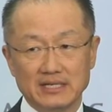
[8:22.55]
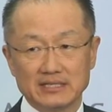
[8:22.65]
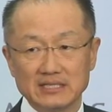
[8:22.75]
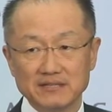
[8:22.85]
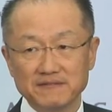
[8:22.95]

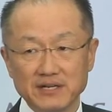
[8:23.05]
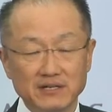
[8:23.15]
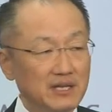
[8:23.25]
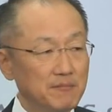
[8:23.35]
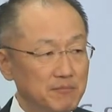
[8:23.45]
to lift
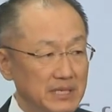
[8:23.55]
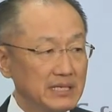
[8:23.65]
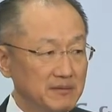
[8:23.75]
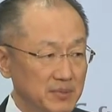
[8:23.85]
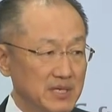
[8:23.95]
nearly a
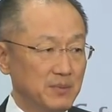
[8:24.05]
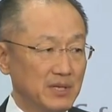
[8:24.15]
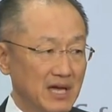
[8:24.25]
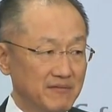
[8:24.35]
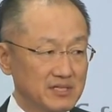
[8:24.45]
billion
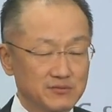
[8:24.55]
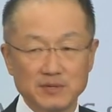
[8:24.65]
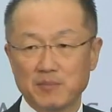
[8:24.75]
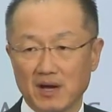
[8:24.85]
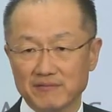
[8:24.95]
people out of
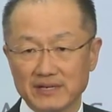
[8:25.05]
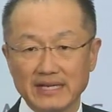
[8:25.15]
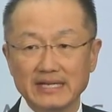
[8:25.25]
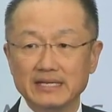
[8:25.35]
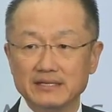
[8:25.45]
extreme poverty
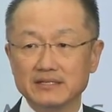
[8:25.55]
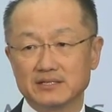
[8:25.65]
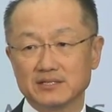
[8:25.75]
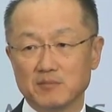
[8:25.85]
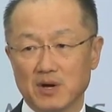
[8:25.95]
and
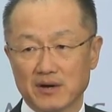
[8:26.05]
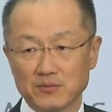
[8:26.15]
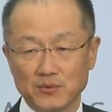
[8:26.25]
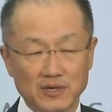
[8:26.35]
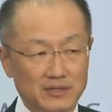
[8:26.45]
into the
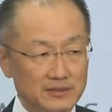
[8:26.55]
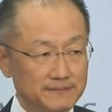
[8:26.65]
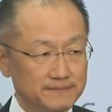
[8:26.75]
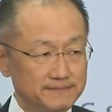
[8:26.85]
modern world.